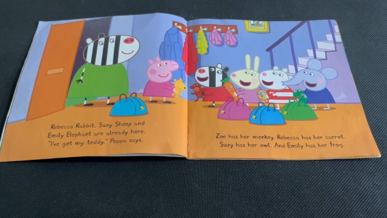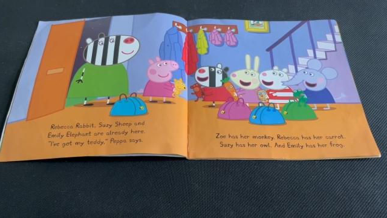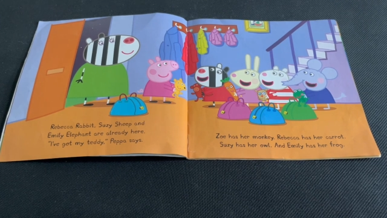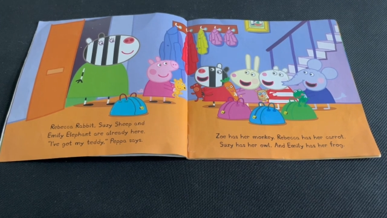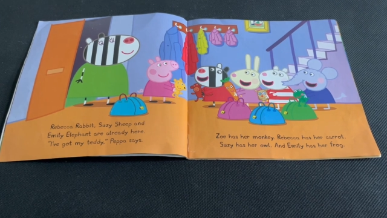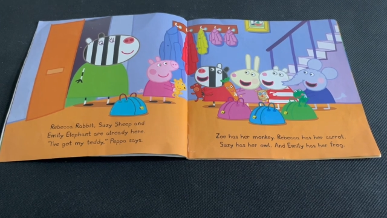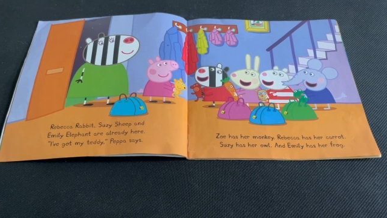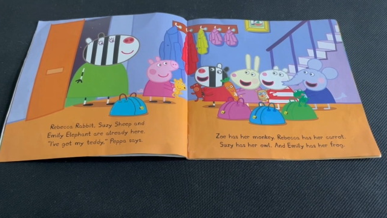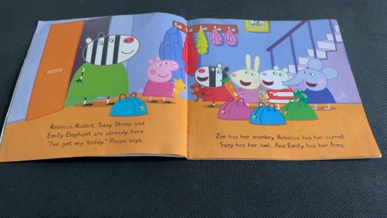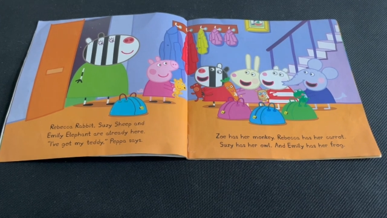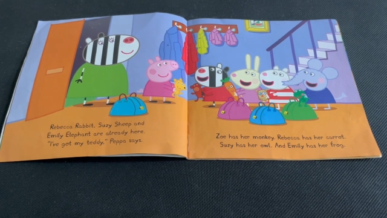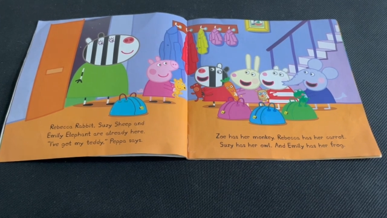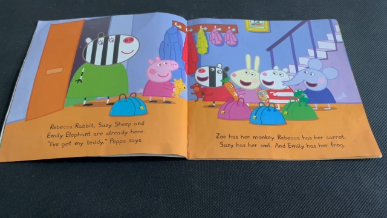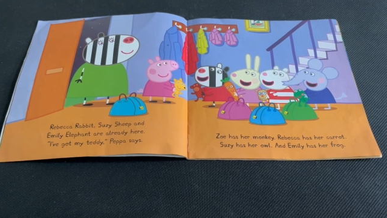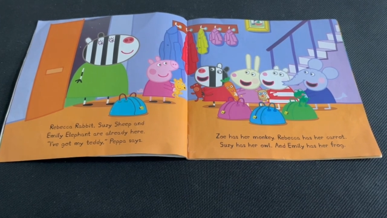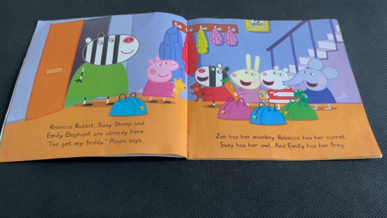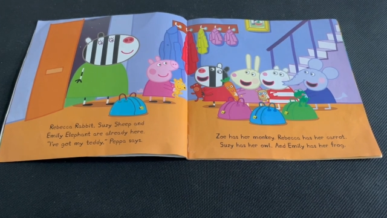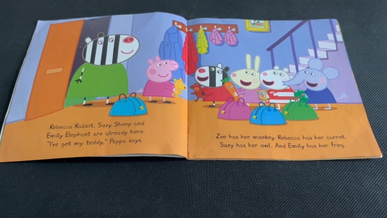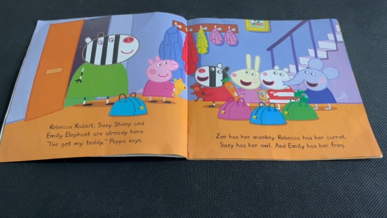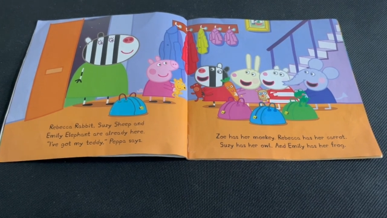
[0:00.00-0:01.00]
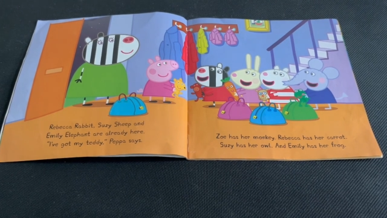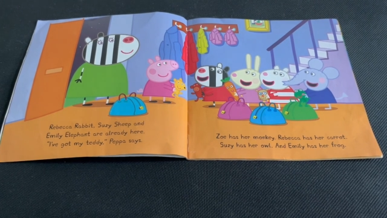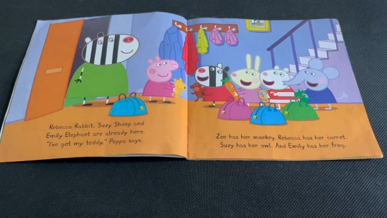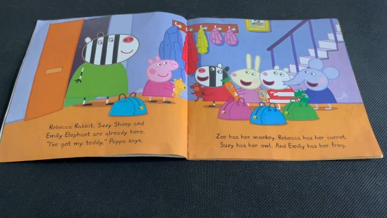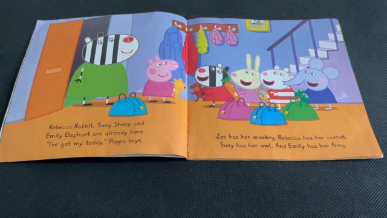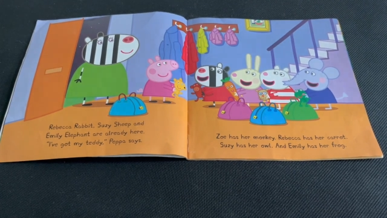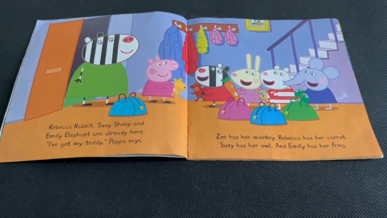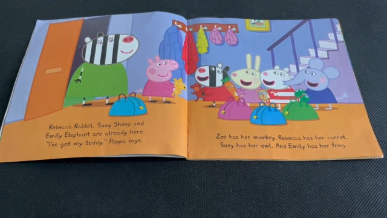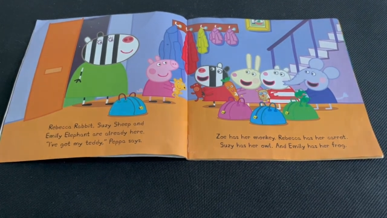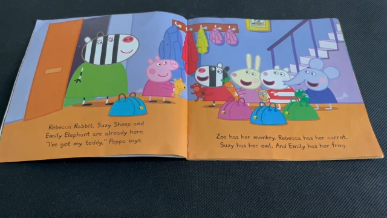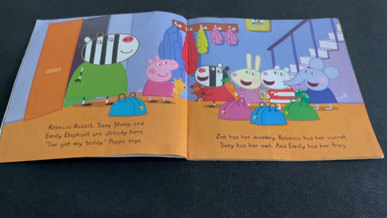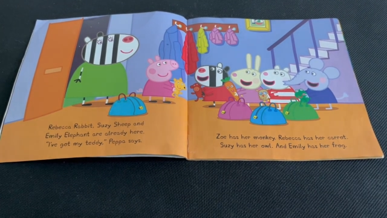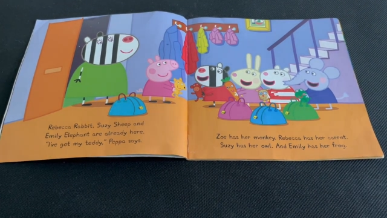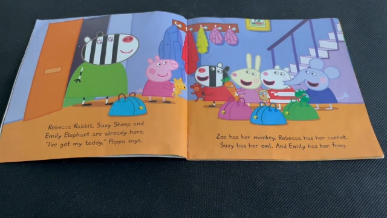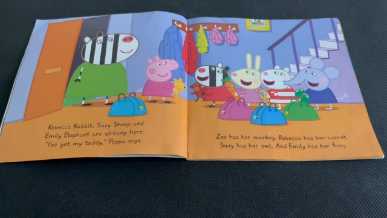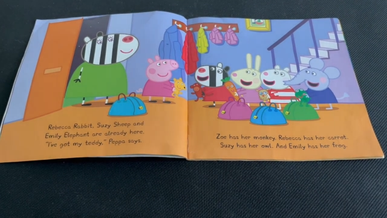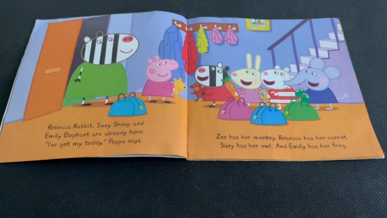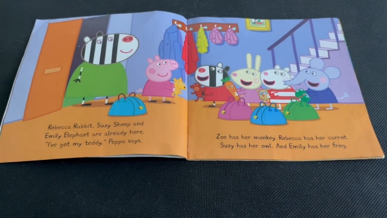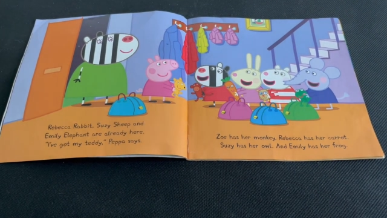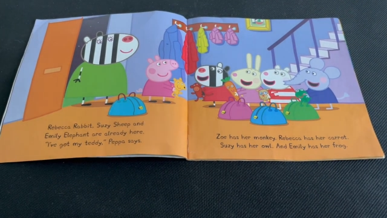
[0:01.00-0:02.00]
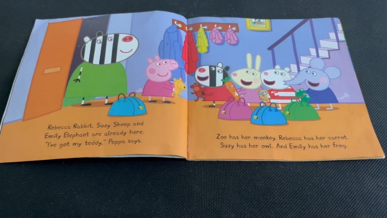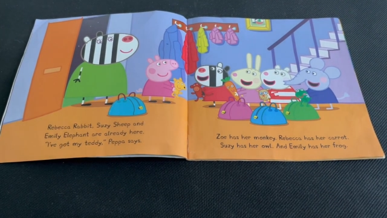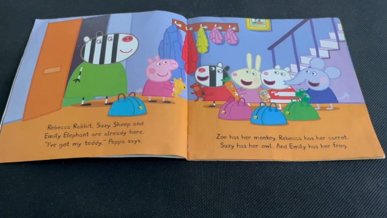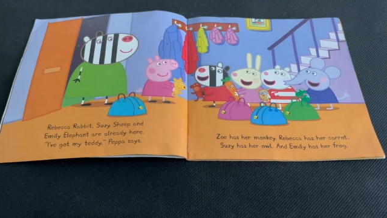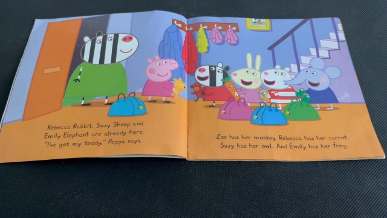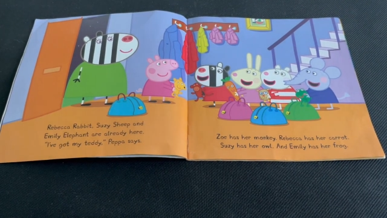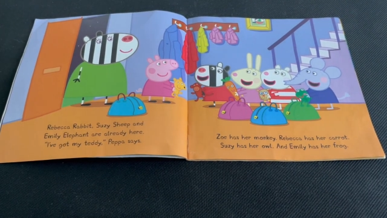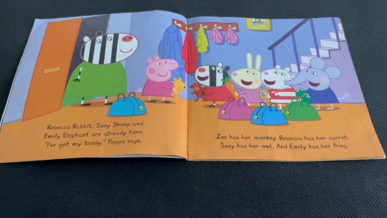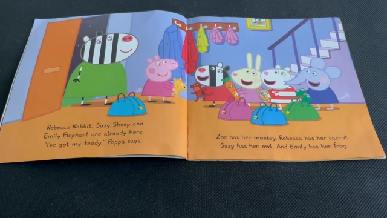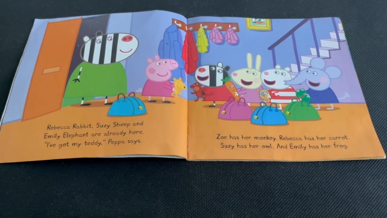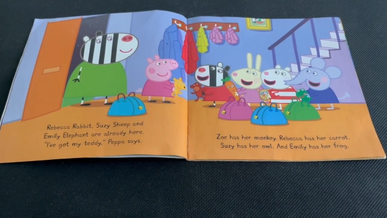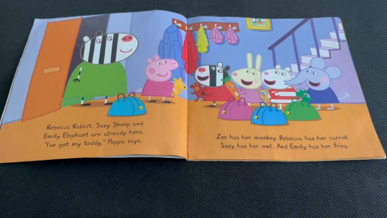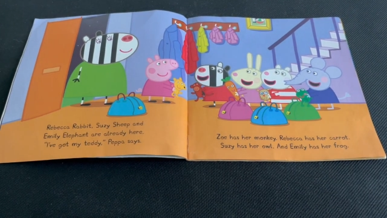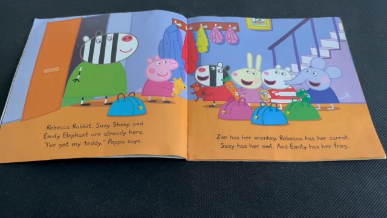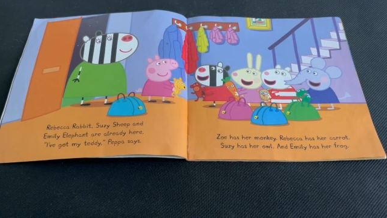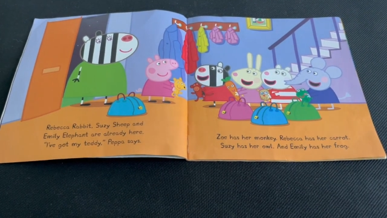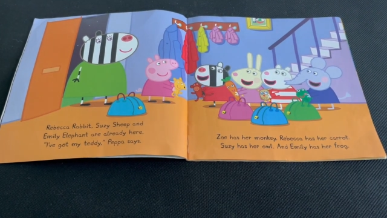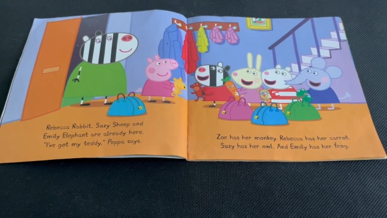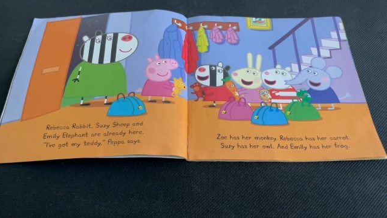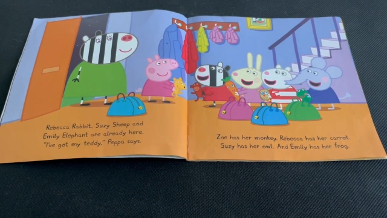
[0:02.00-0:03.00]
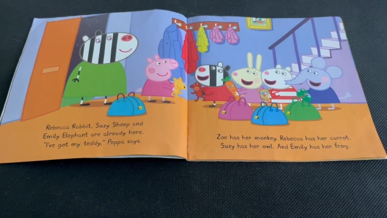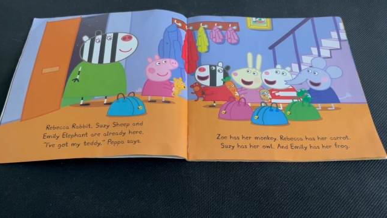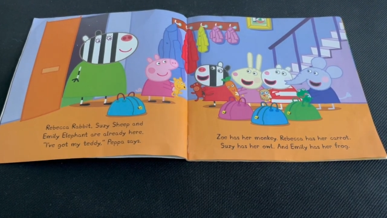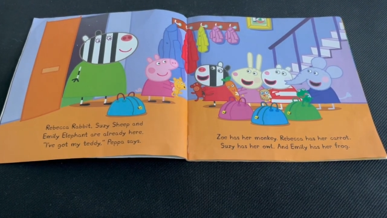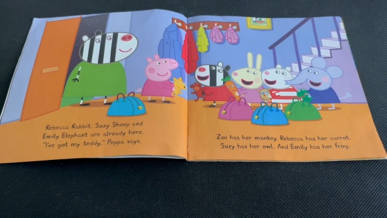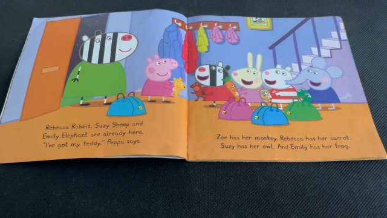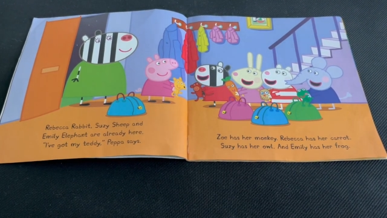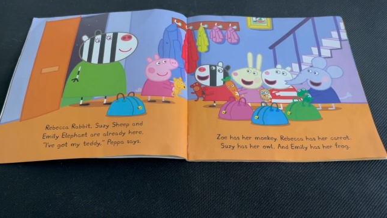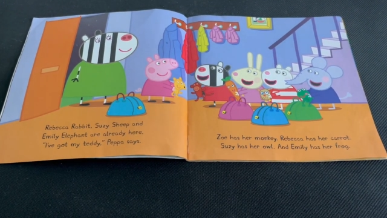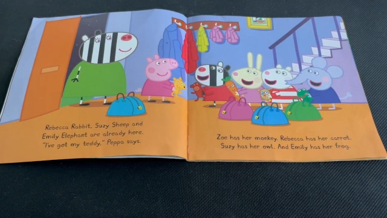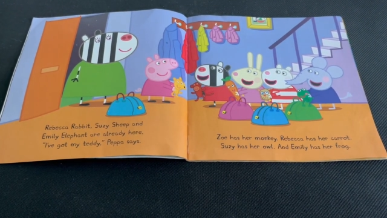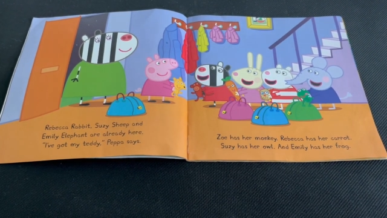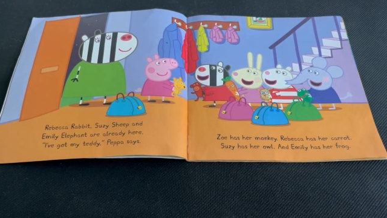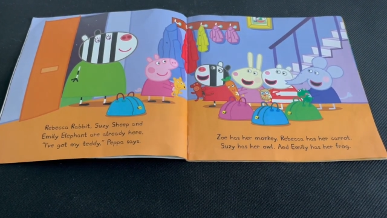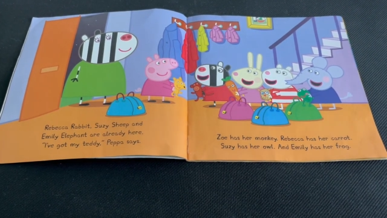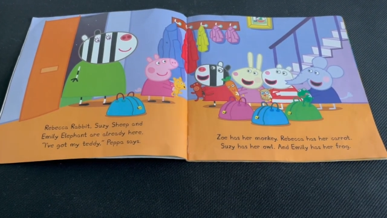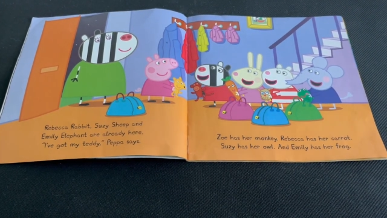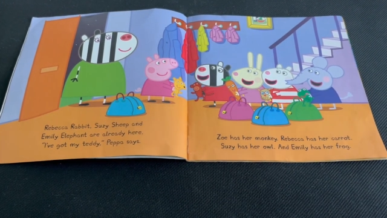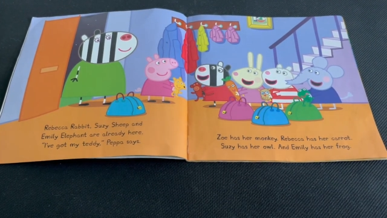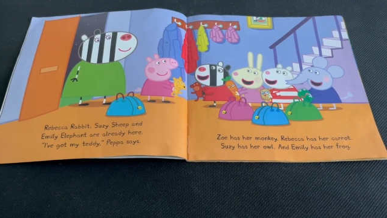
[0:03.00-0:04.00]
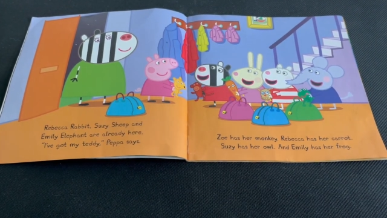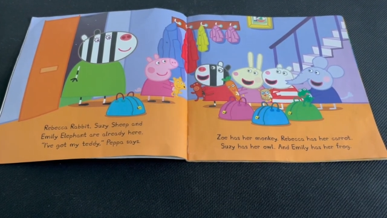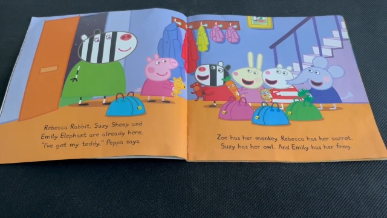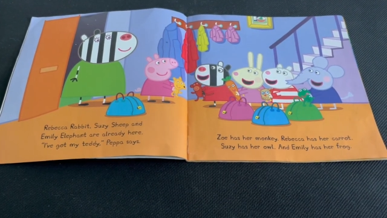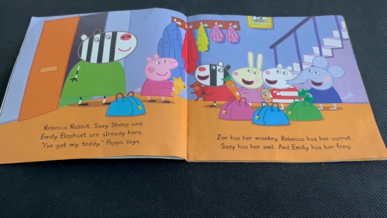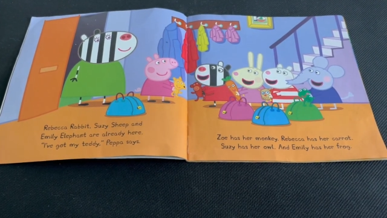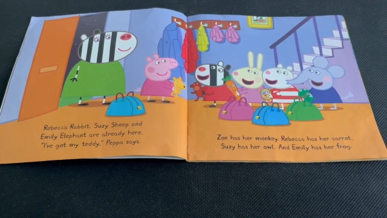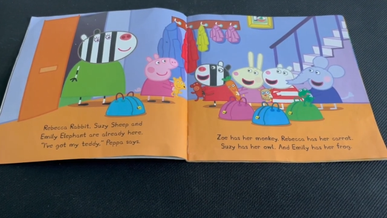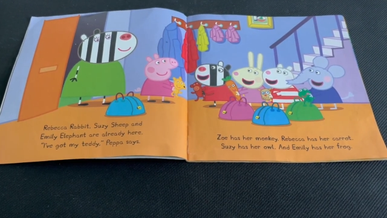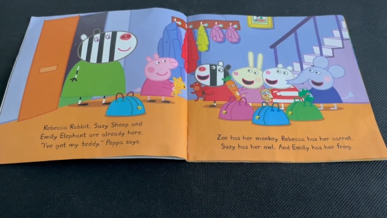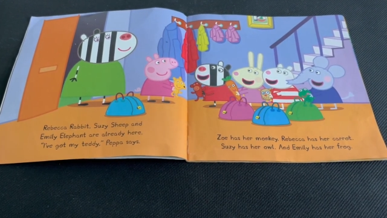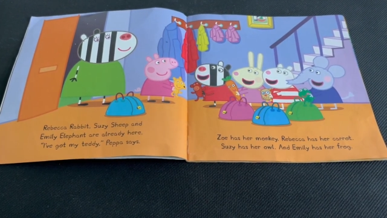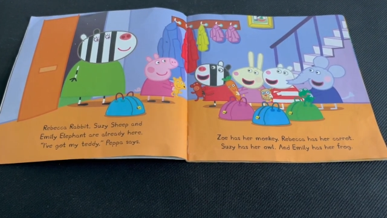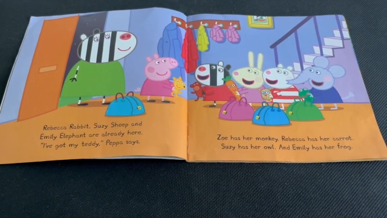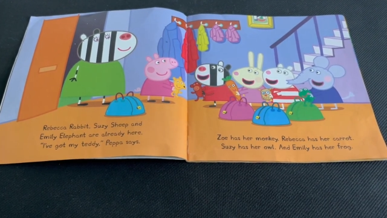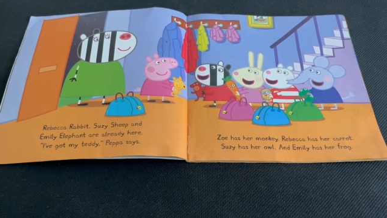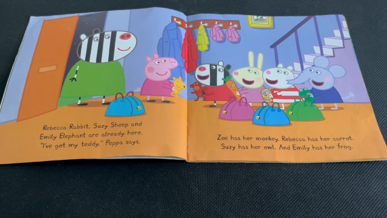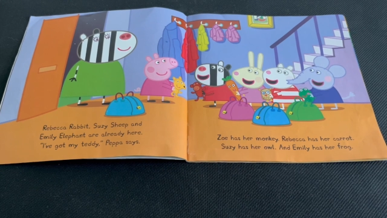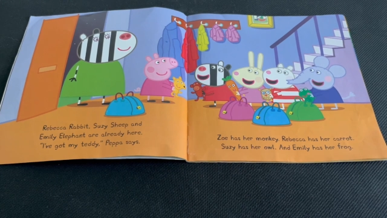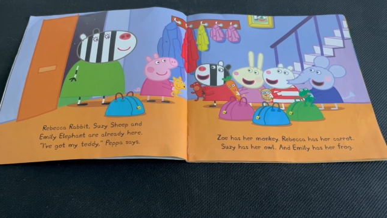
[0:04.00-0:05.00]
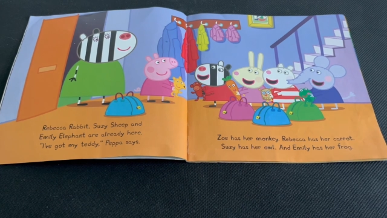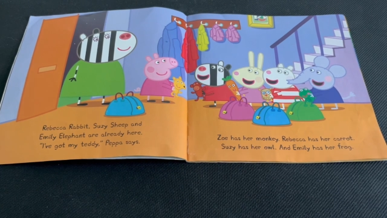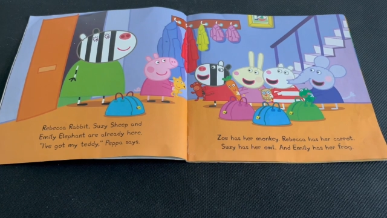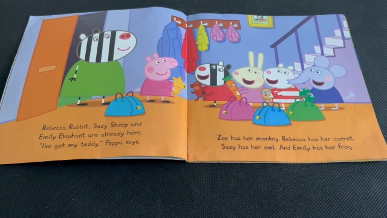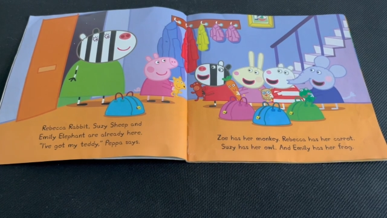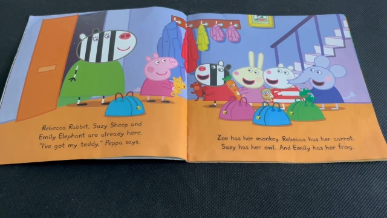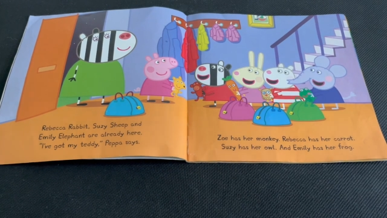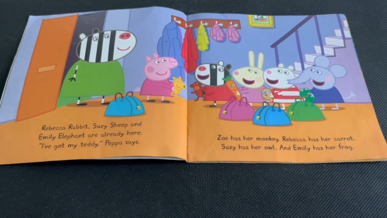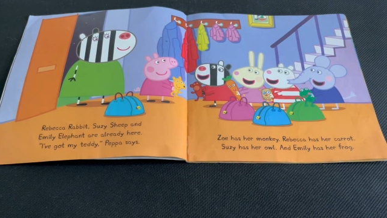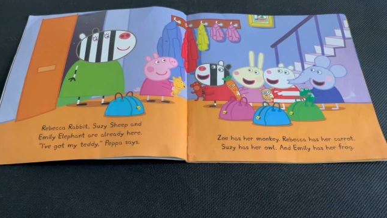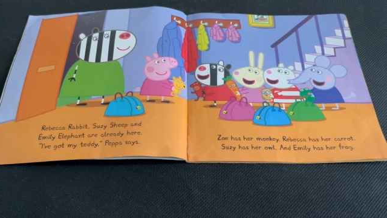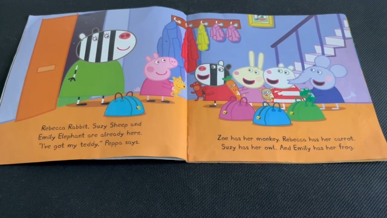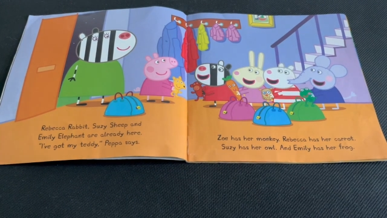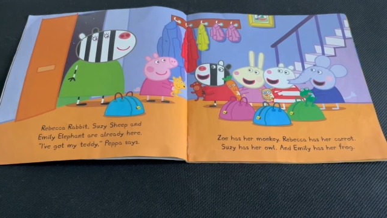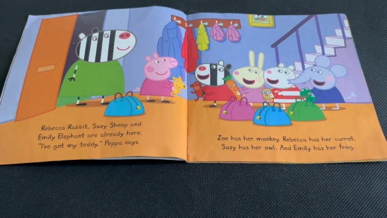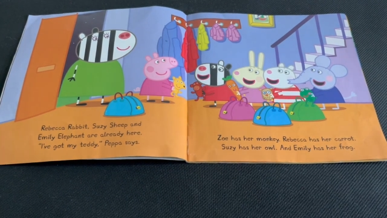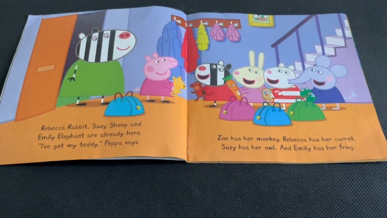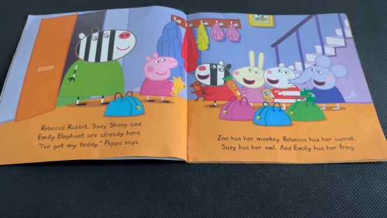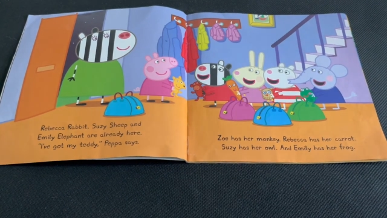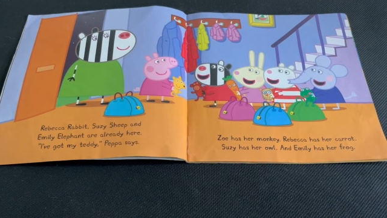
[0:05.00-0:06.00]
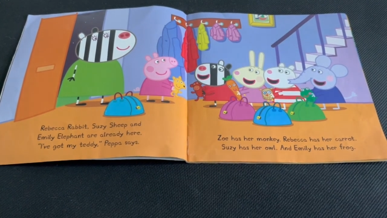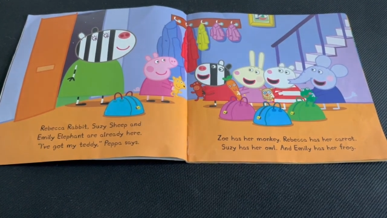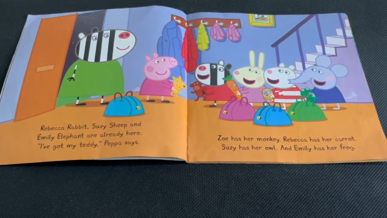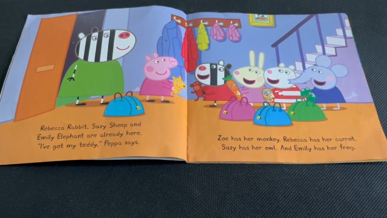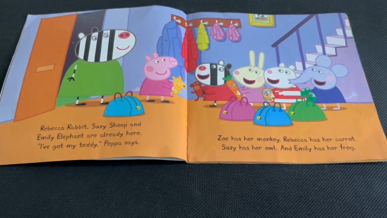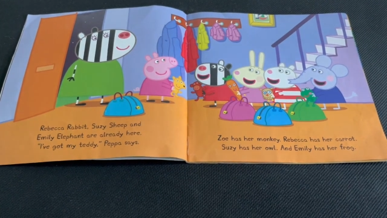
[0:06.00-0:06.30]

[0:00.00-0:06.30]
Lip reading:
(no speaker visible)